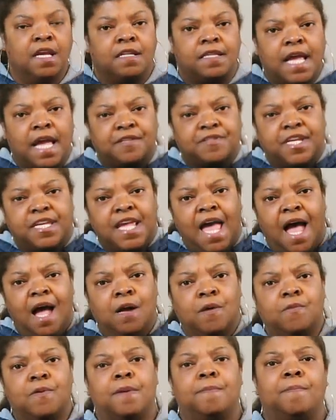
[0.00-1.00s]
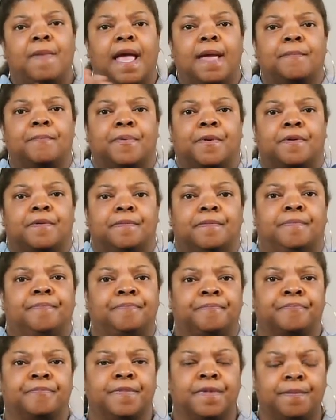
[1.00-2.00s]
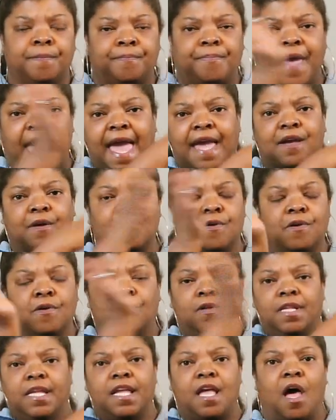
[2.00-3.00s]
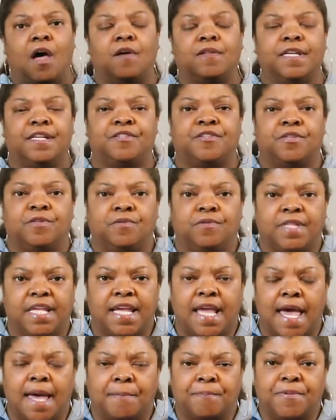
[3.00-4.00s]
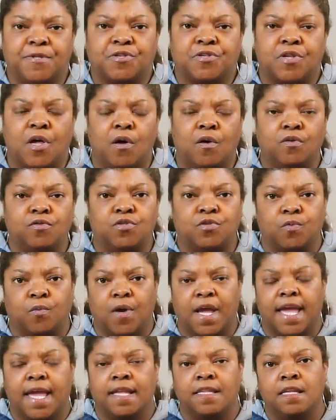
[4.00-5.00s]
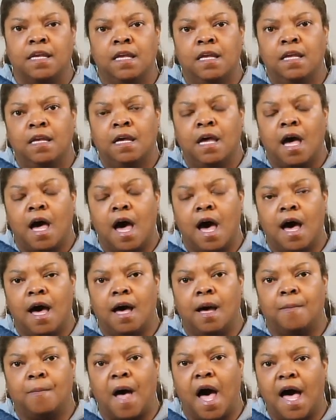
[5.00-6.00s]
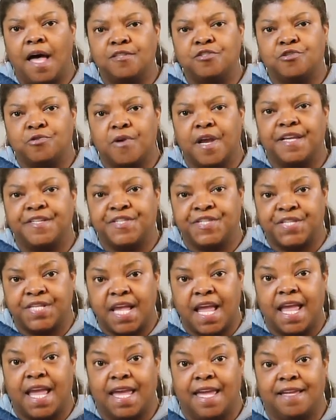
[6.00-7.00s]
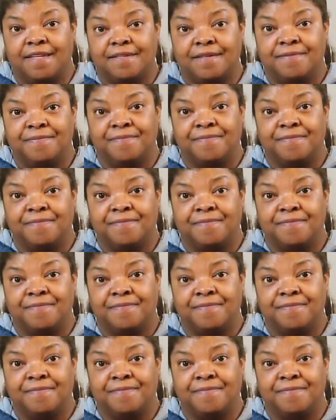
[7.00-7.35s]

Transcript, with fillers: Now, do y'all remember back early on into the episodes when Andrei said